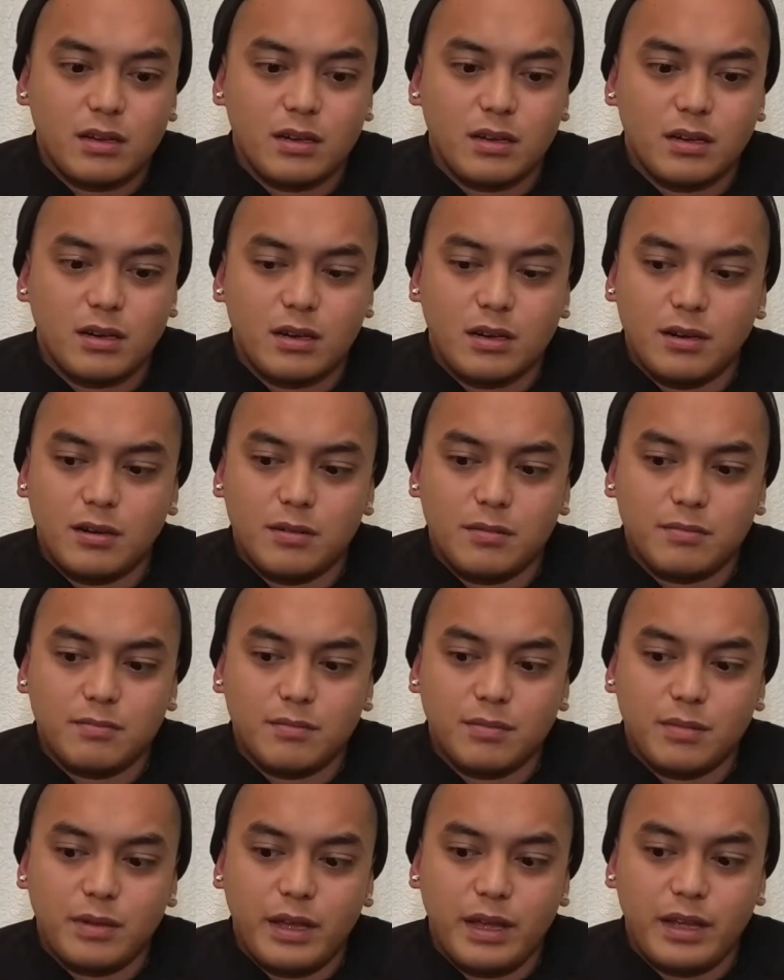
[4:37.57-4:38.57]
Um,
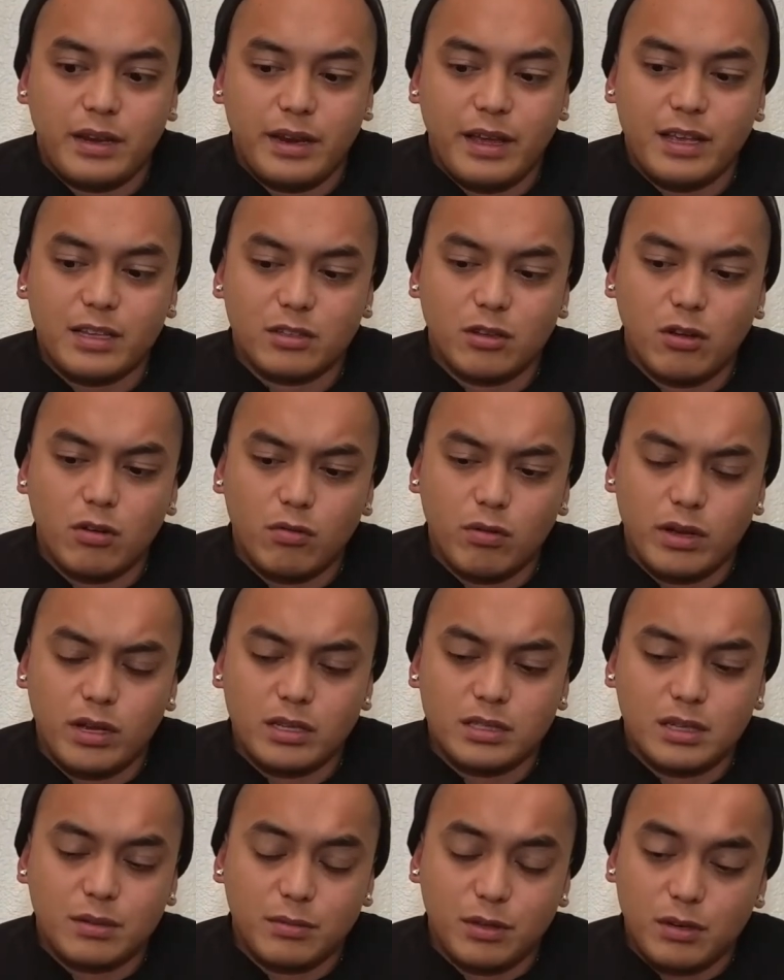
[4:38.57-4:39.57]
and as
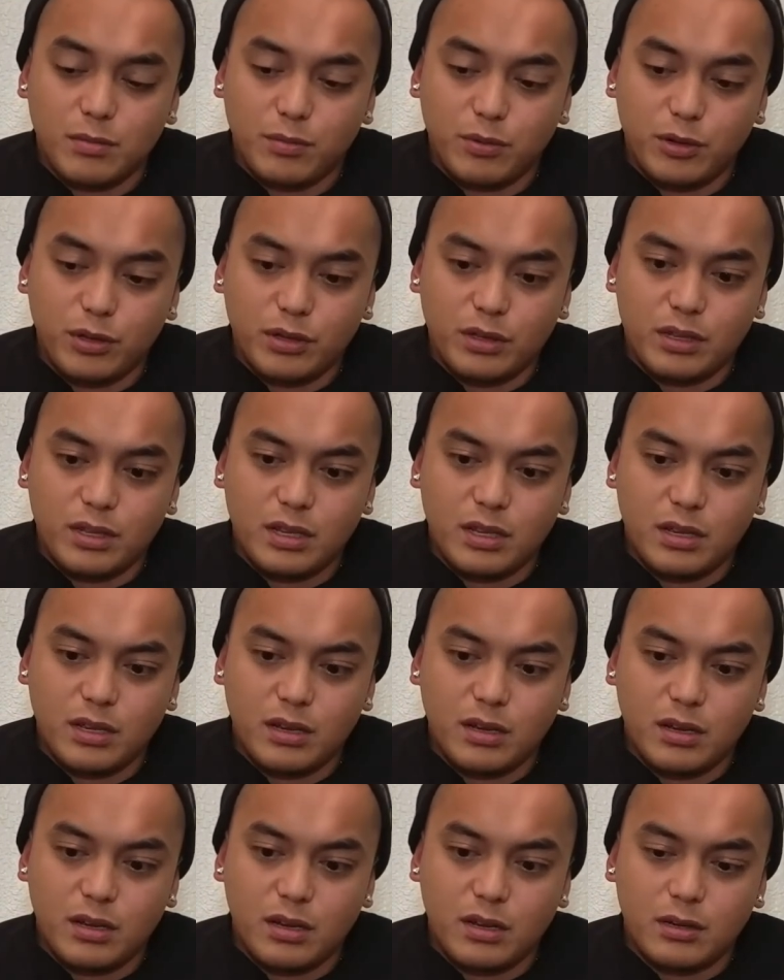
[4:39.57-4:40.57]
always, I'm gonna put
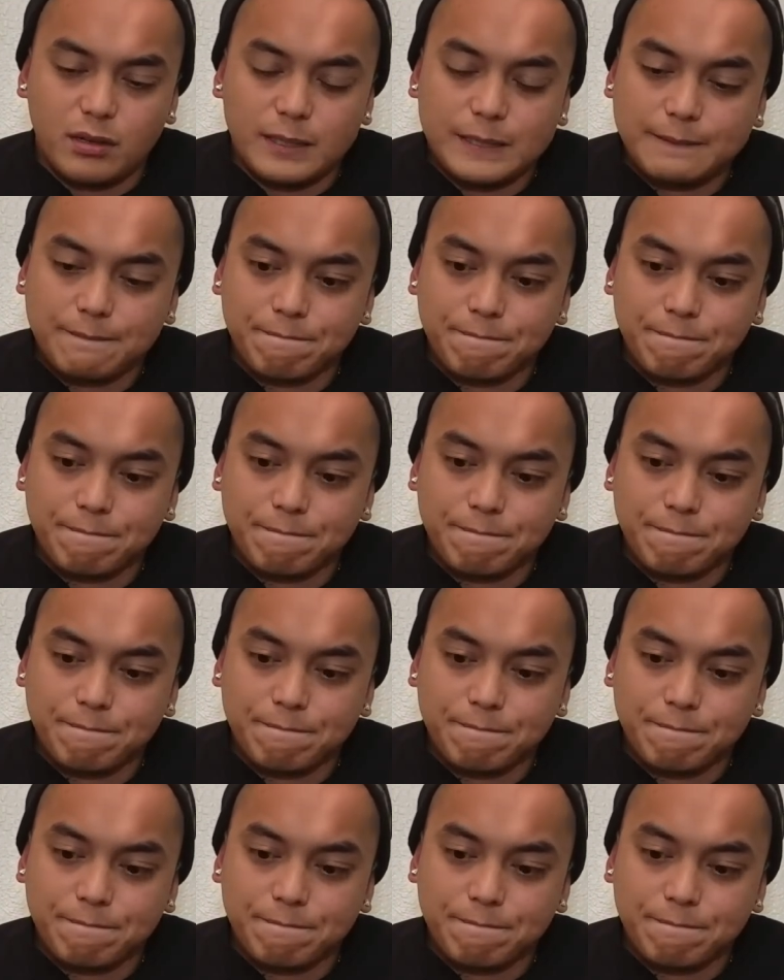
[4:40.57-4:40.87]
the uh,